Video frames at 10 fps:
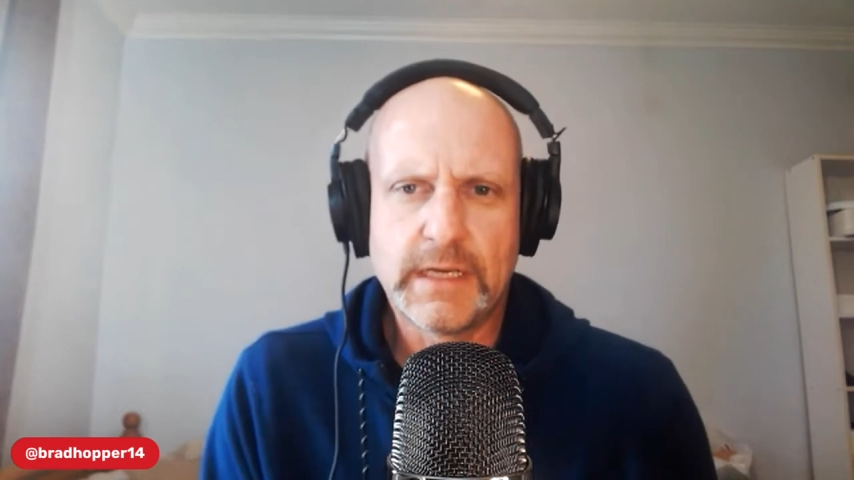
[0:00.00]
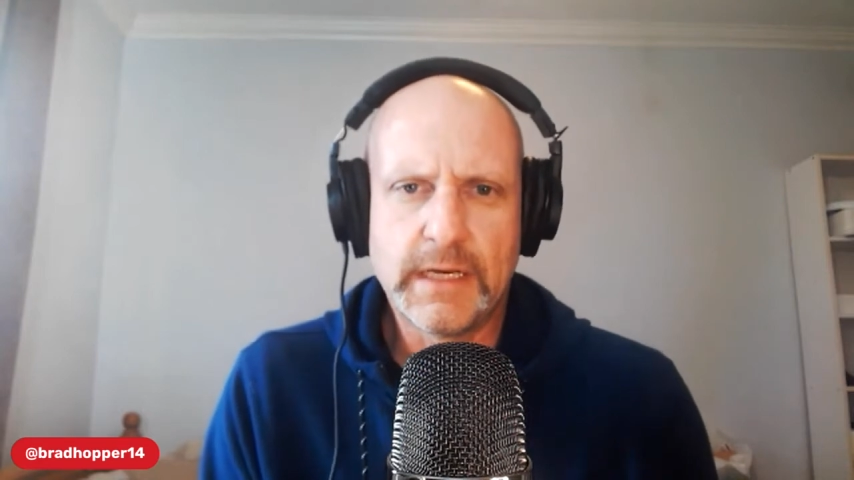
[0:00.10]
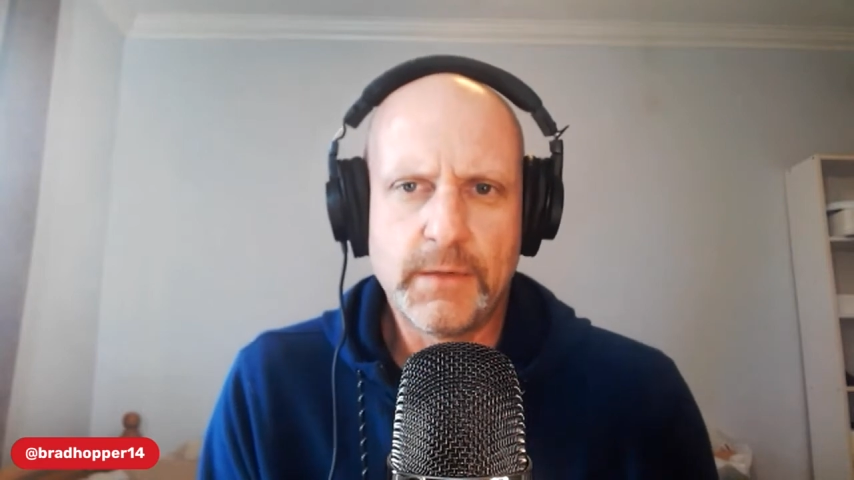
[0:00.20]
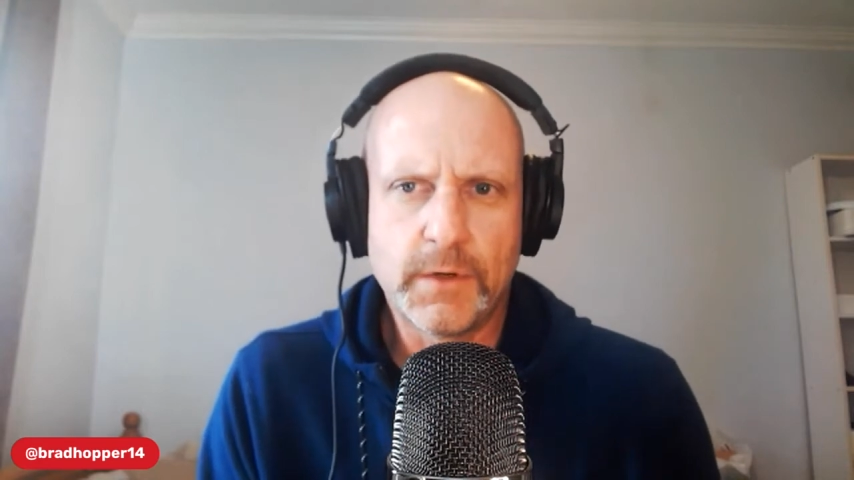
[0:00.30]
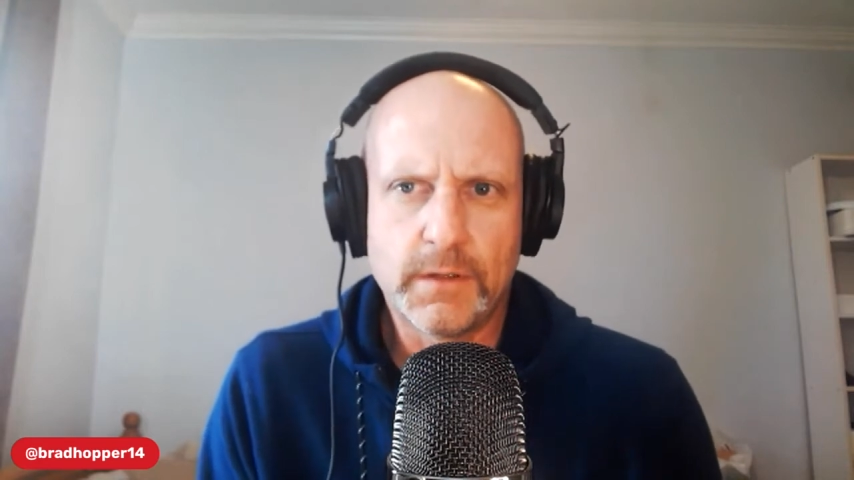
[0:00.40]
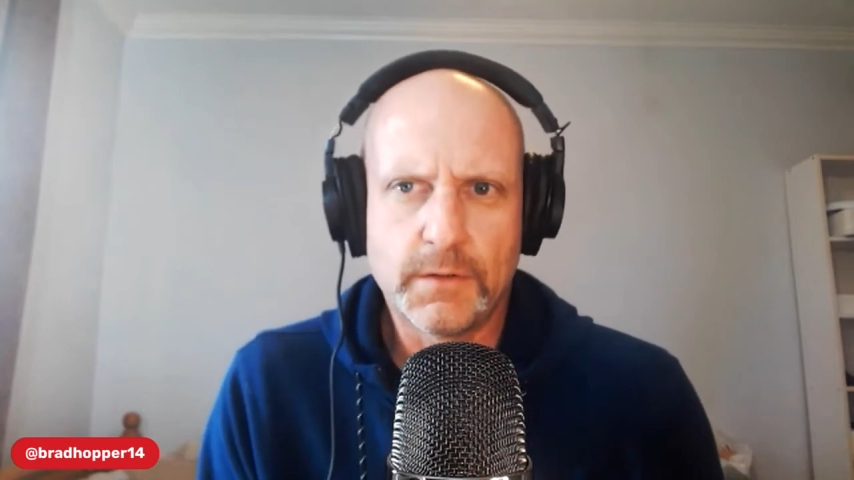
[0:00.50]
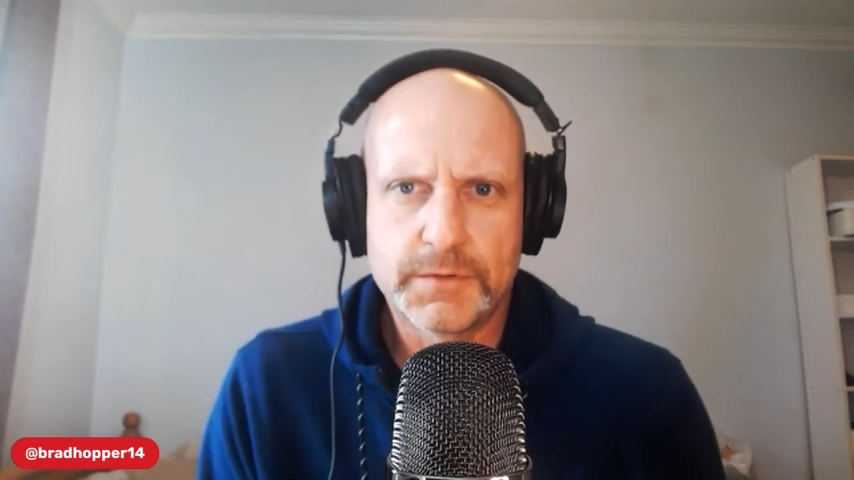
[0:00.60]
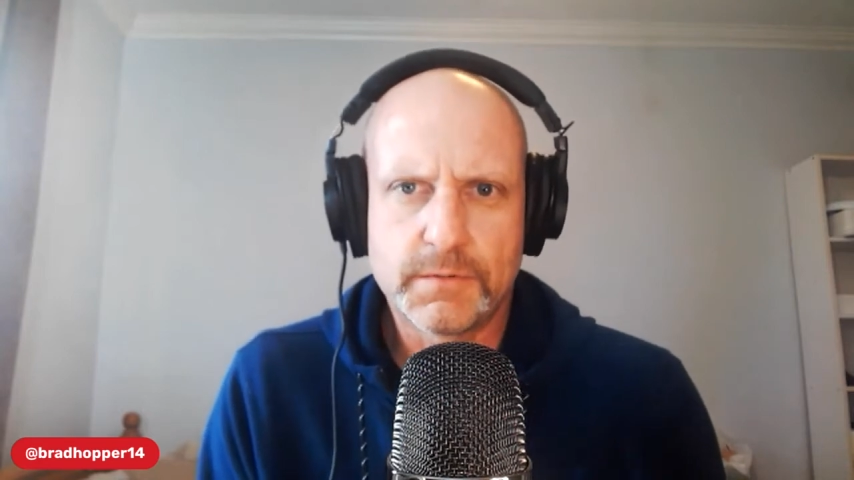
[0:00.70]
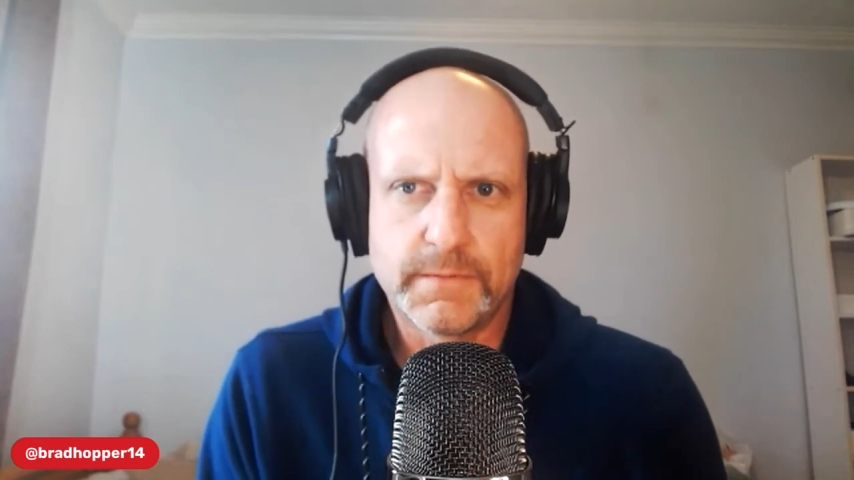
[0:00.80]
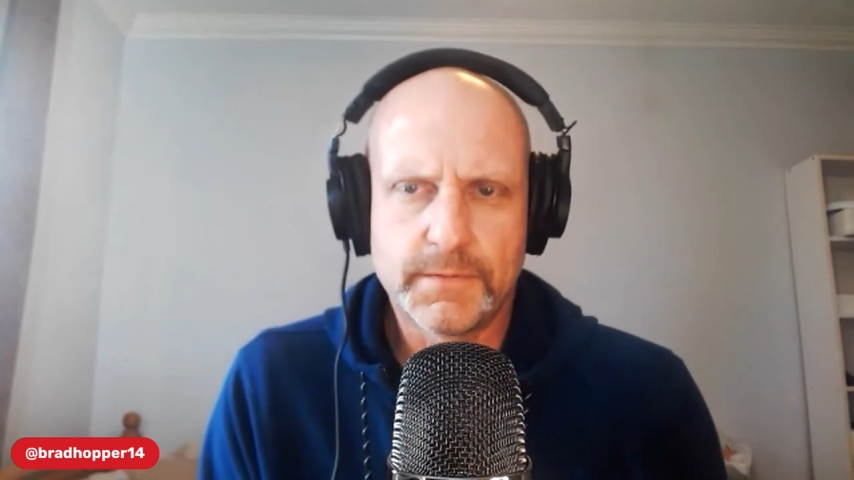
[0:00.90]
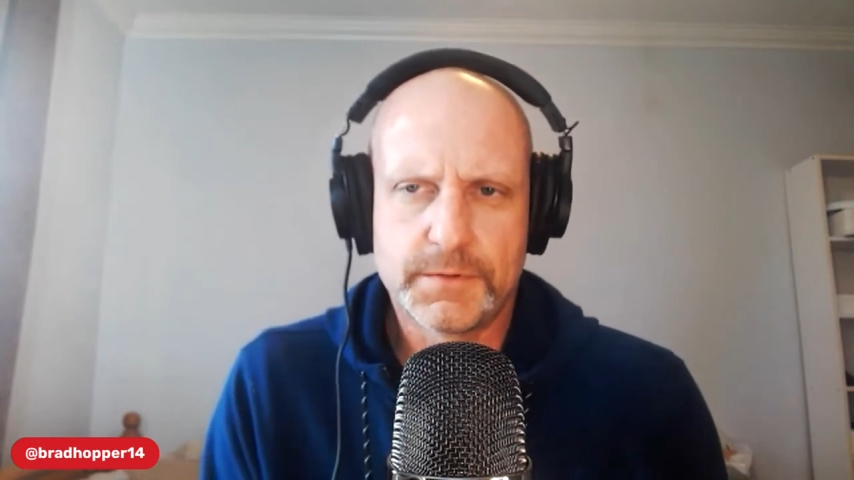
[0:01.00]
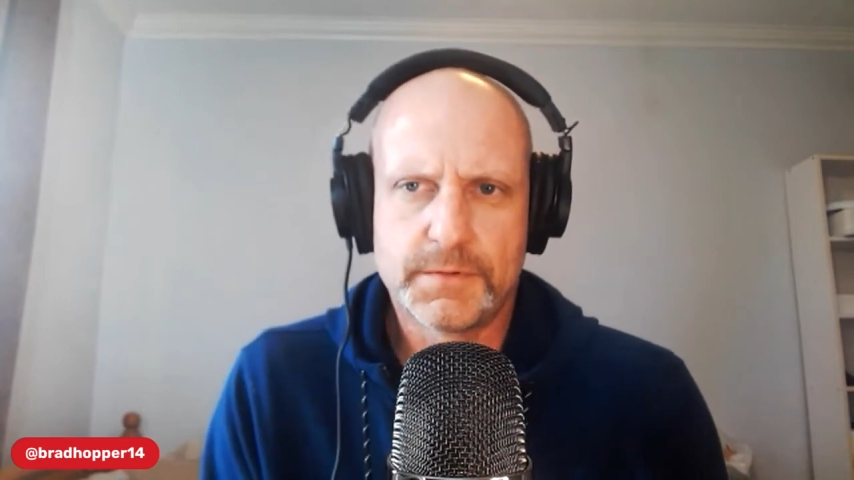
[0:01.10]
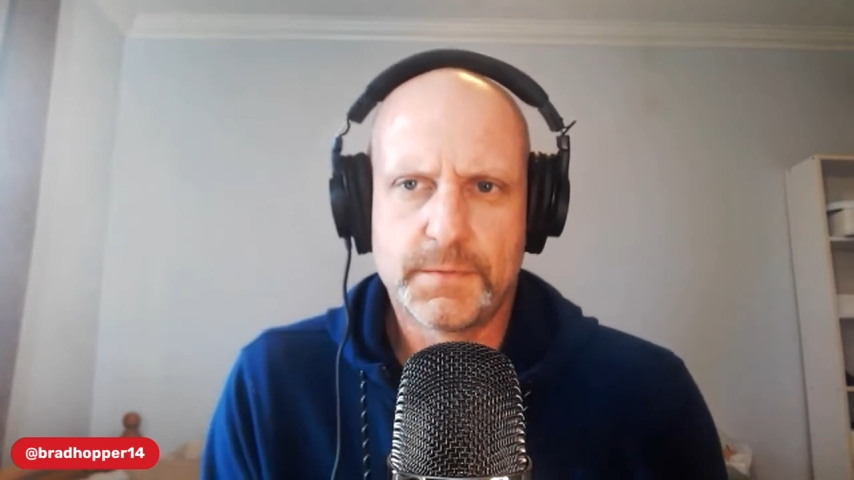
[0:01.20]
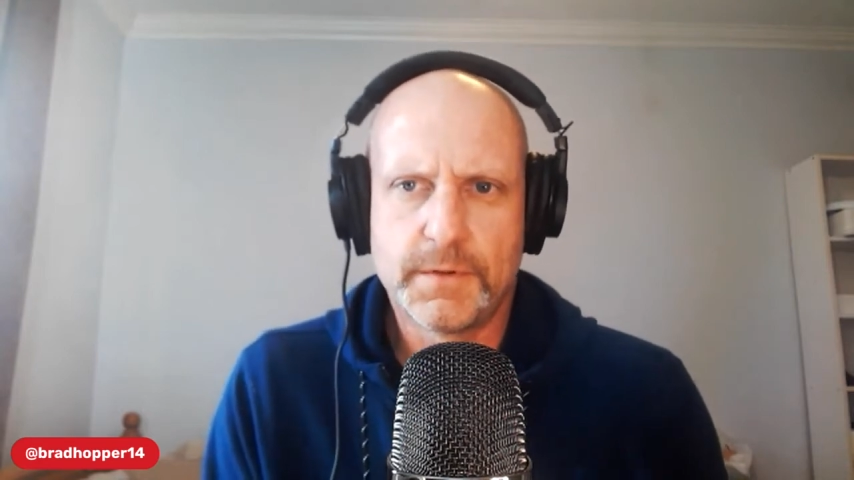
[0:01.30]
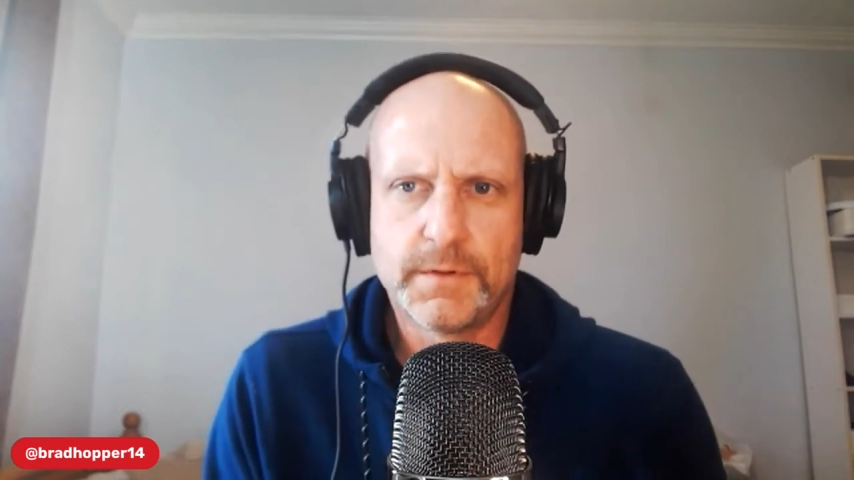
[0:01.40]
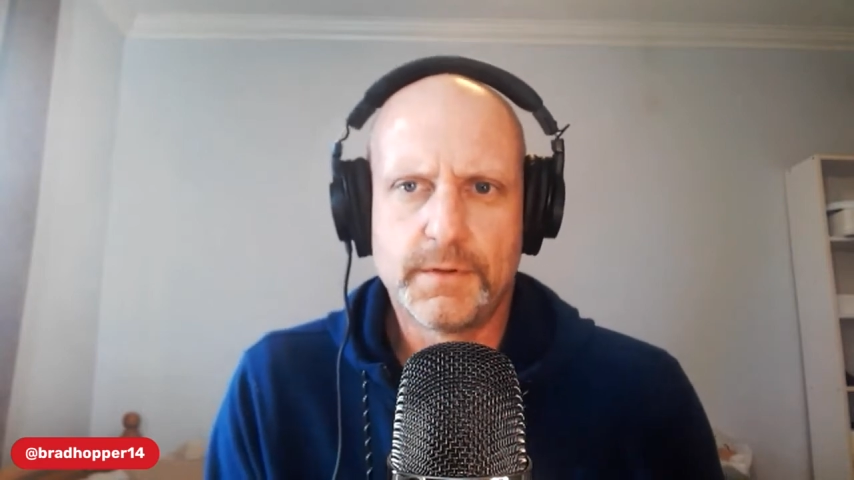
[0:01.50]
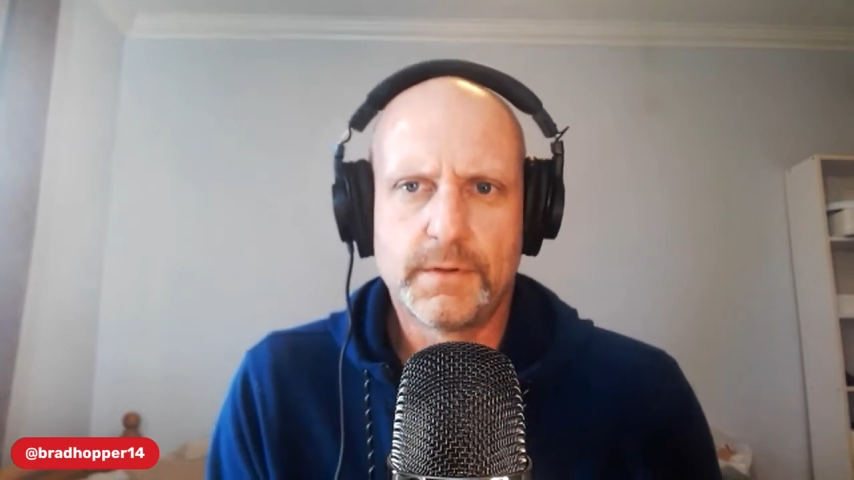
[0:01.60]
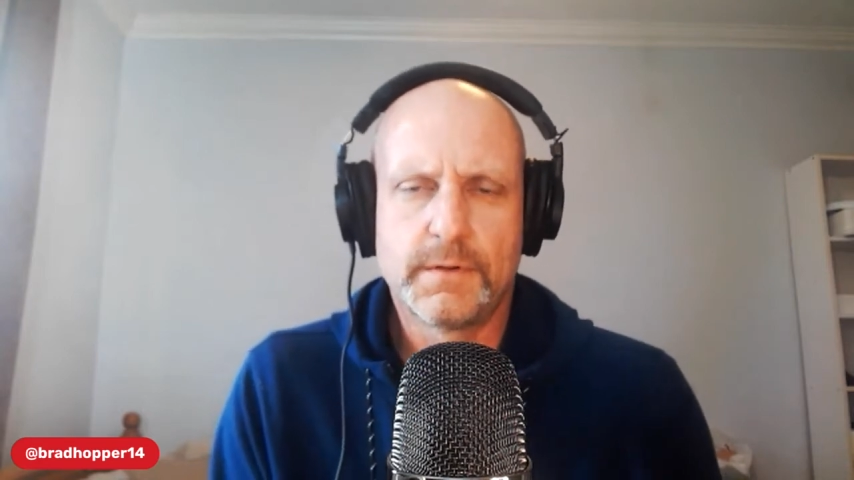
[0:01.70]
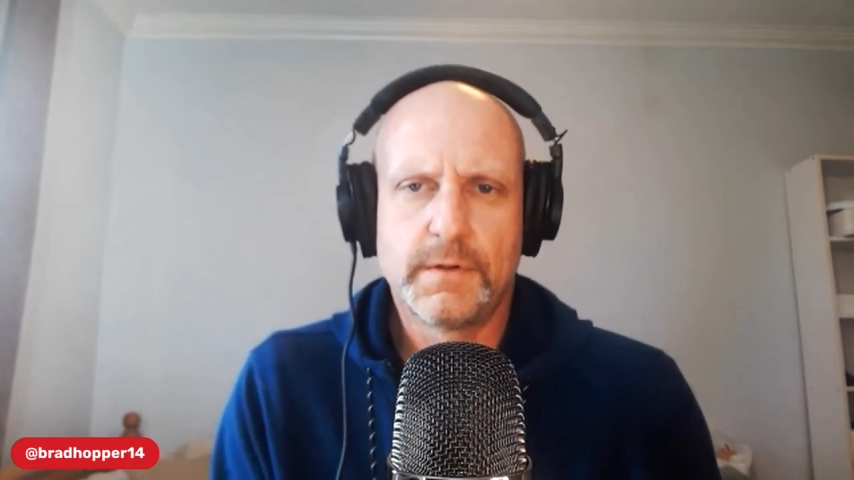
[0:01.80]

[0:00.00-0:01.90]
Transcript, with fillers: anyone close to a first responder,